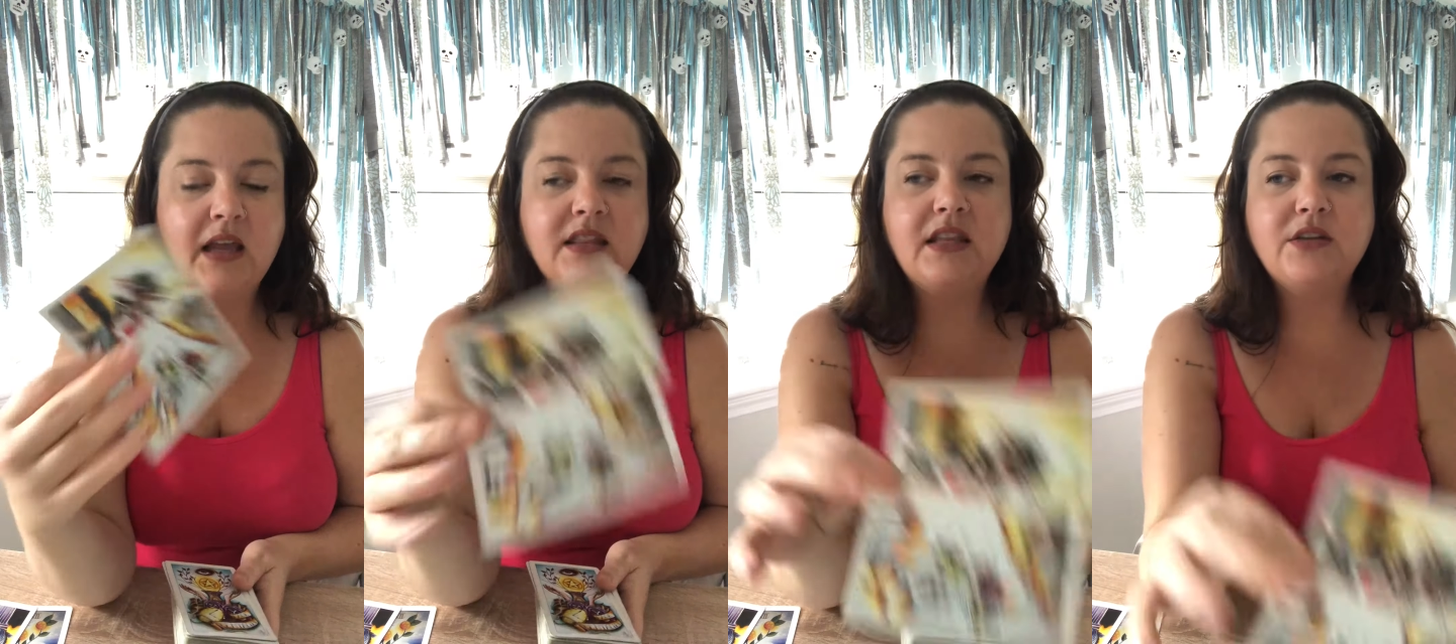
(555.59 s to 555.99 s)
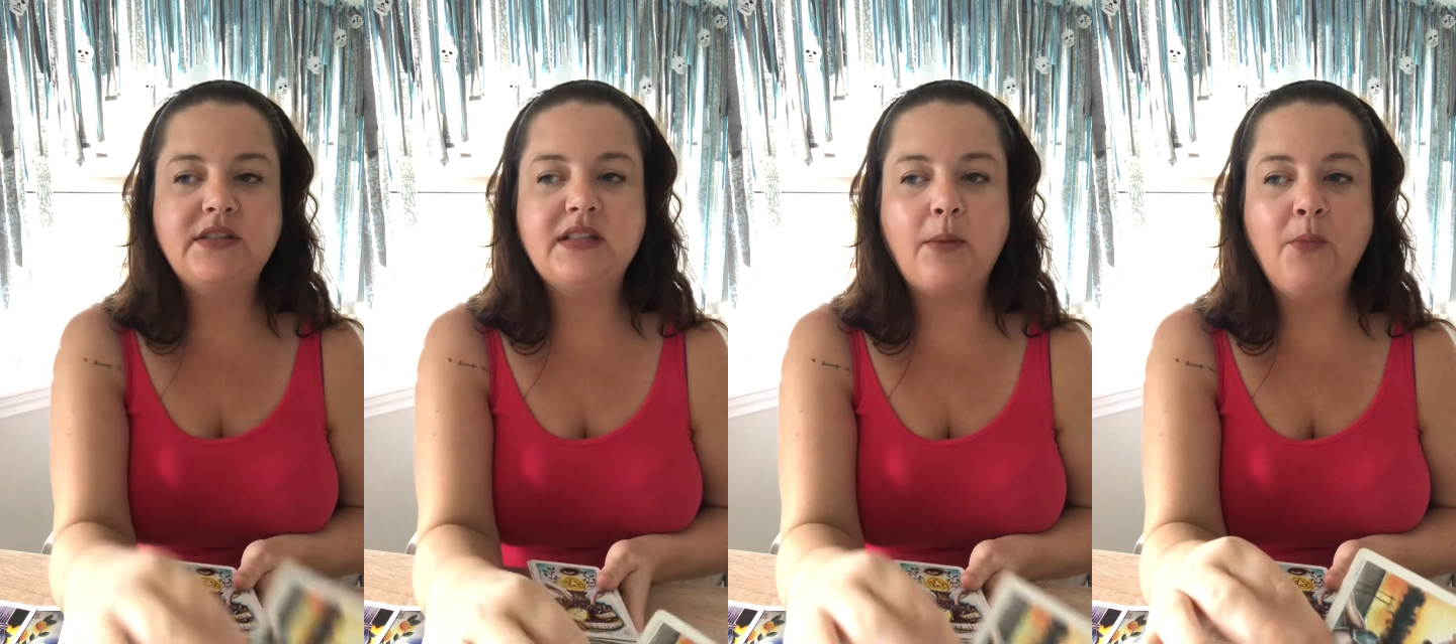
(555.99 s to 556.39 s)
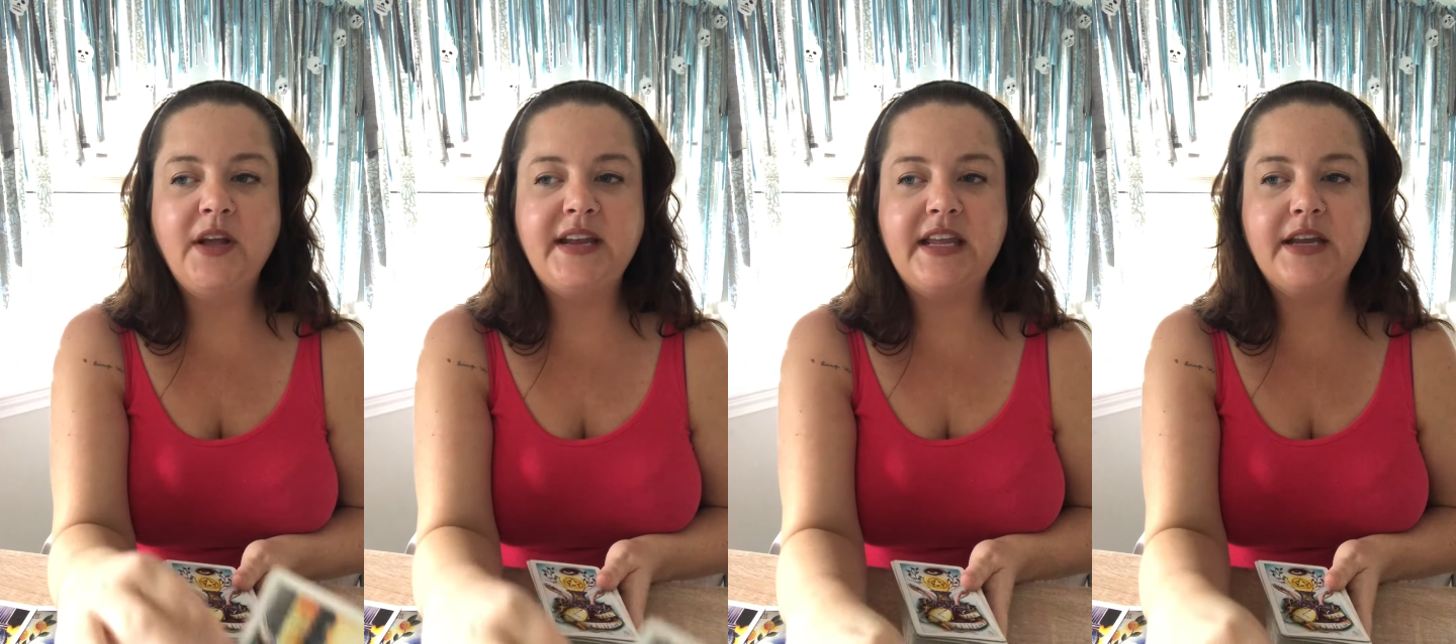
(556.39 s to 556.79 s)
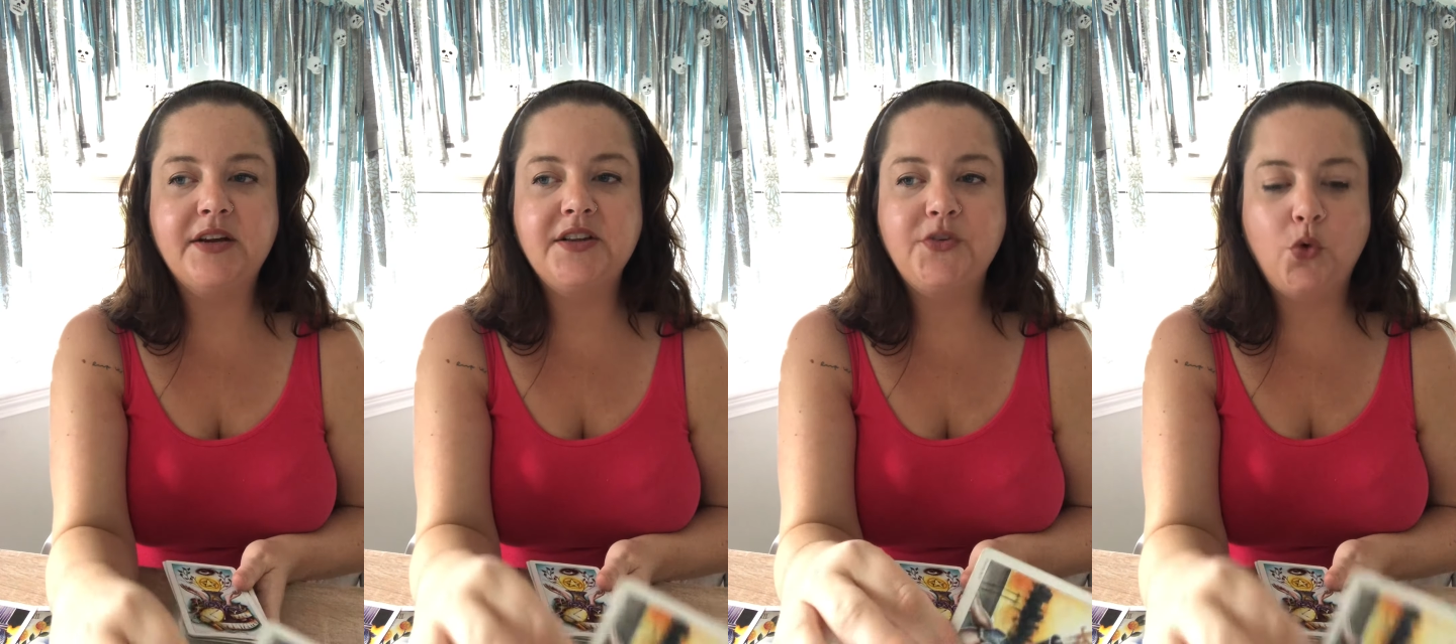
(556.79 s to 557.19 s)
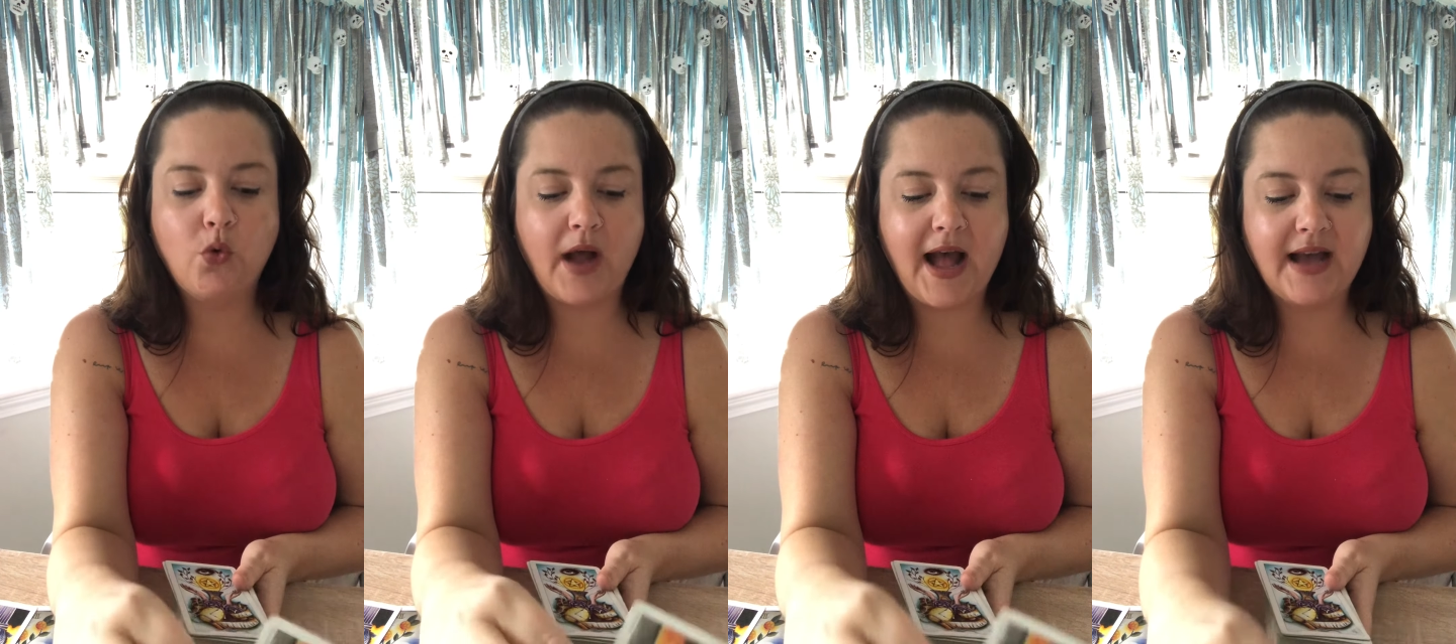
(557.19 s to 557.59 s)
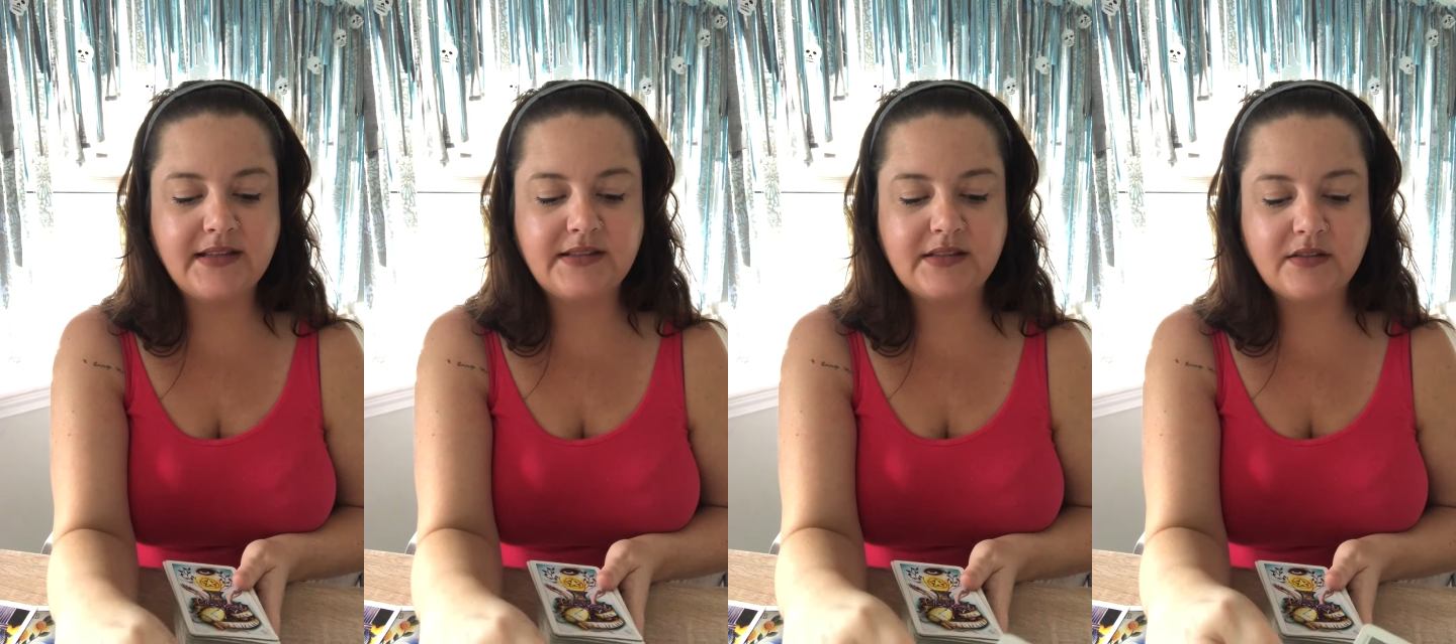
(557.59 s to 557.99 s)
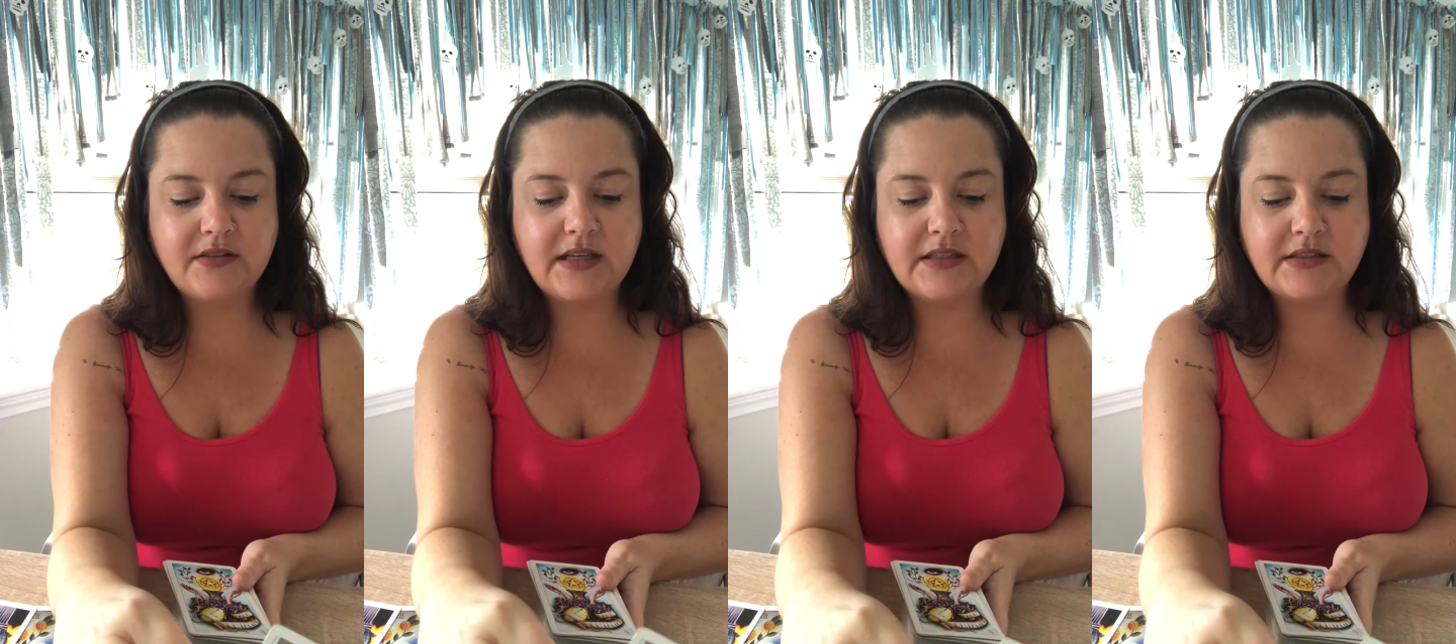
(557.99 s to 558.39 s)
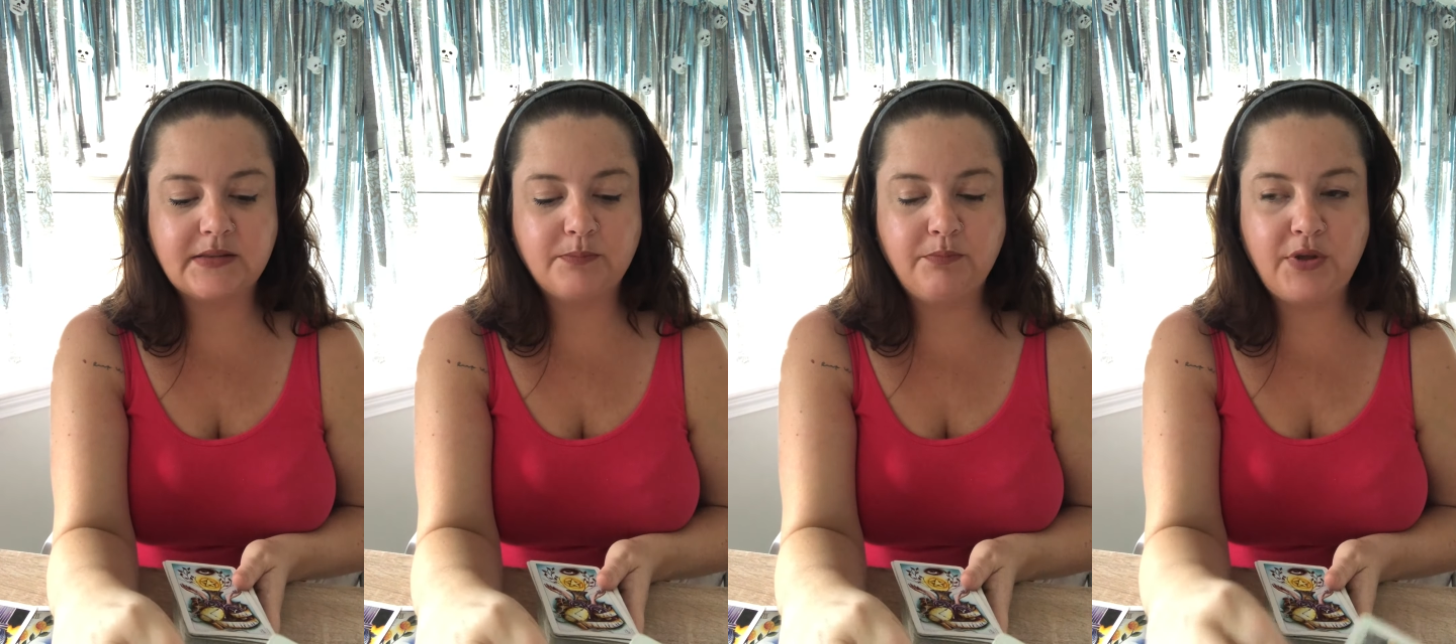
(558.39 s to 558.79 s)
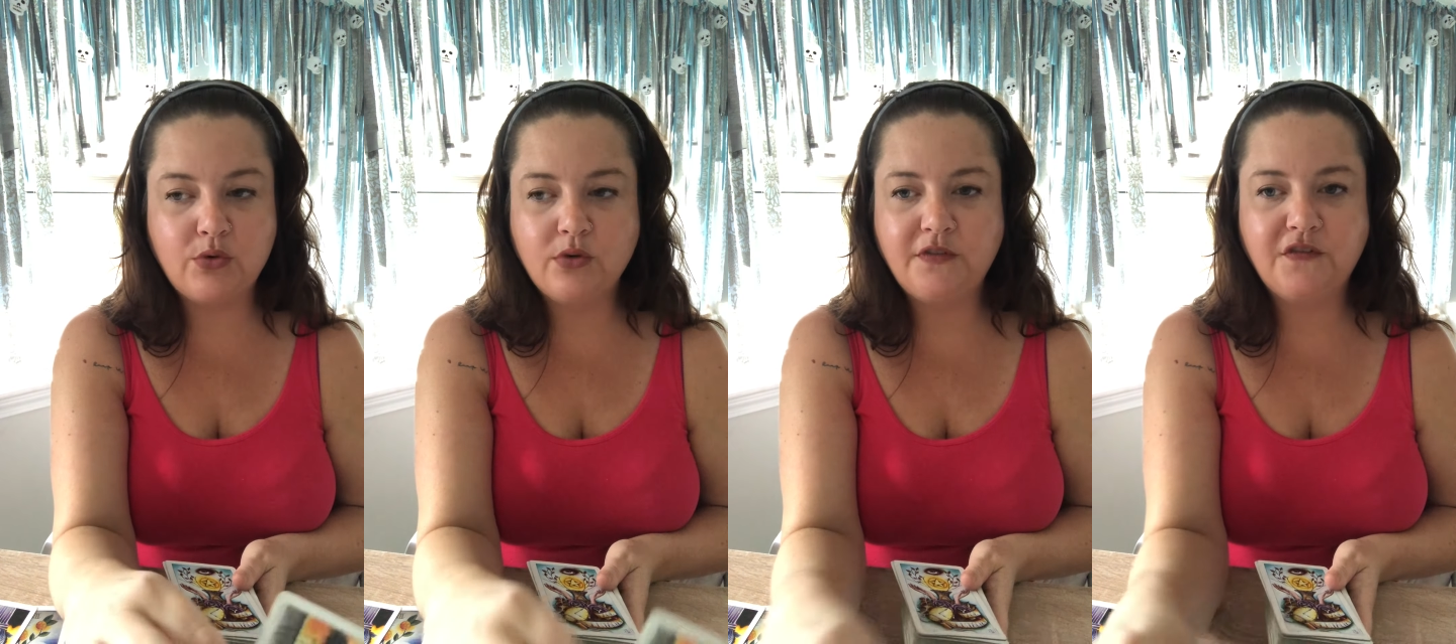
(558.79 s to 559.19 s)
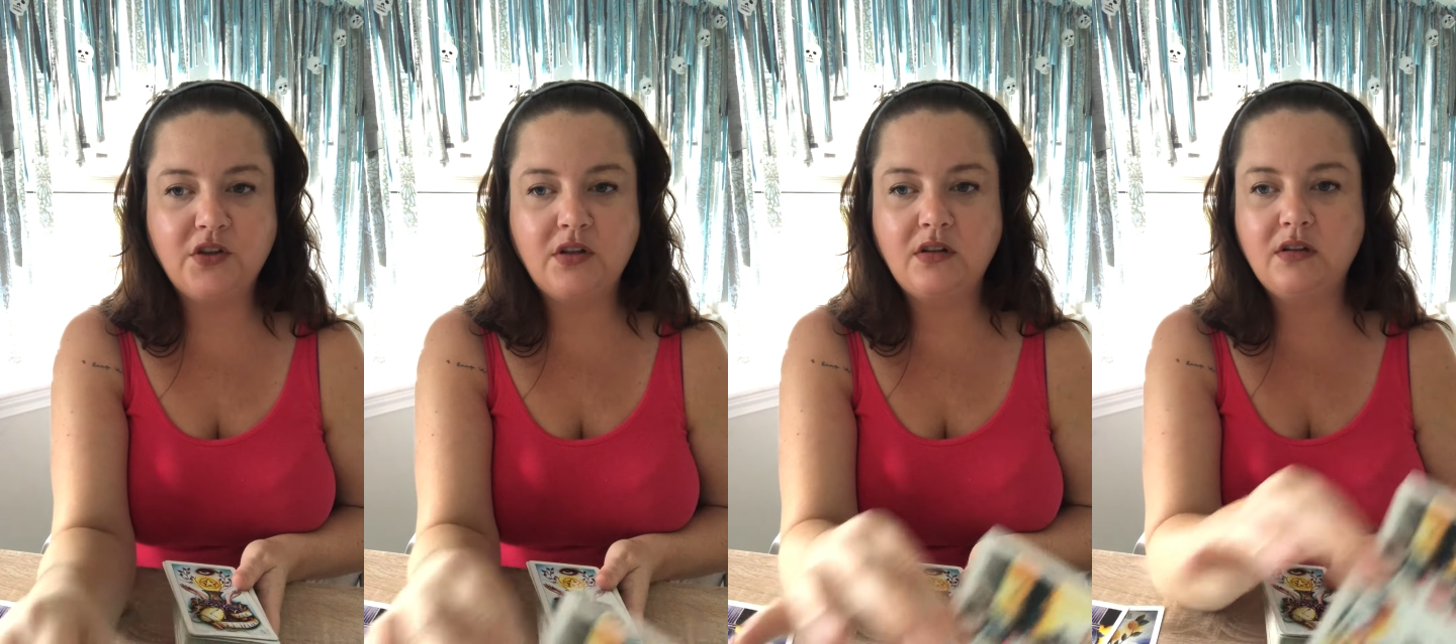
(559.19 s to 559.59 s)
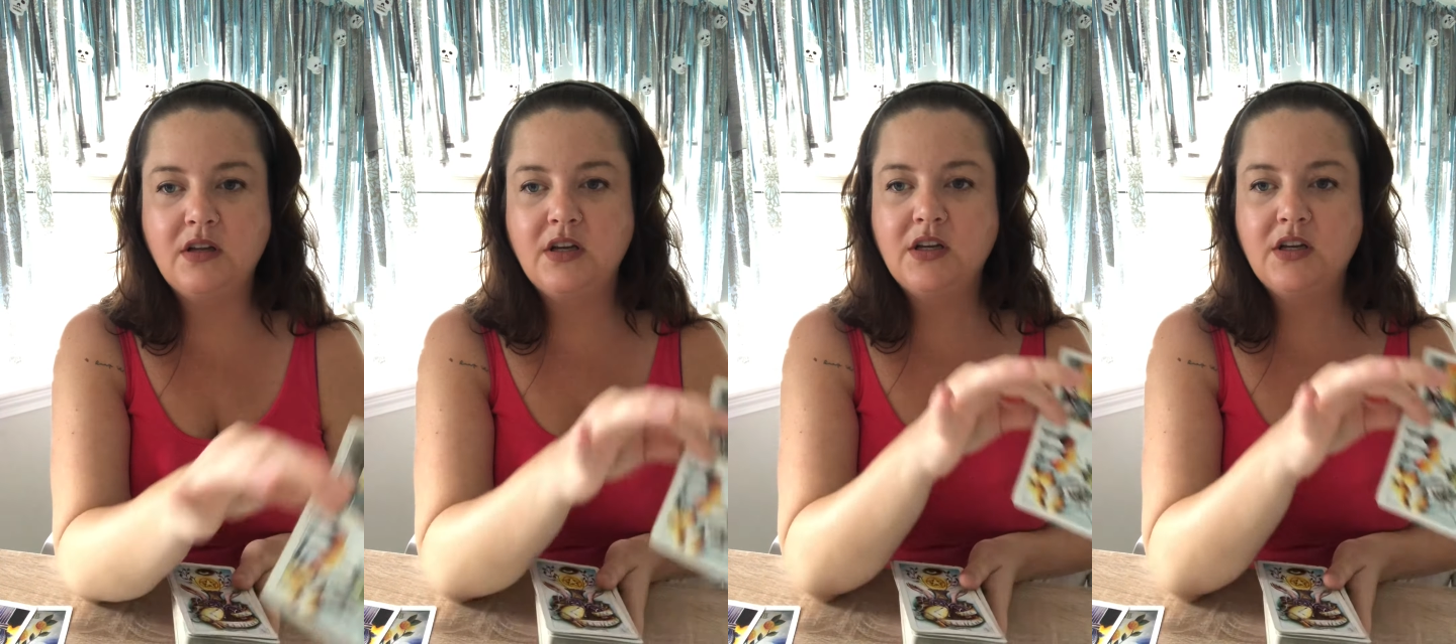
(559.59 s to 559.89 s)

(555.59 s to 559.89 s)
there's someone here who has this beautiful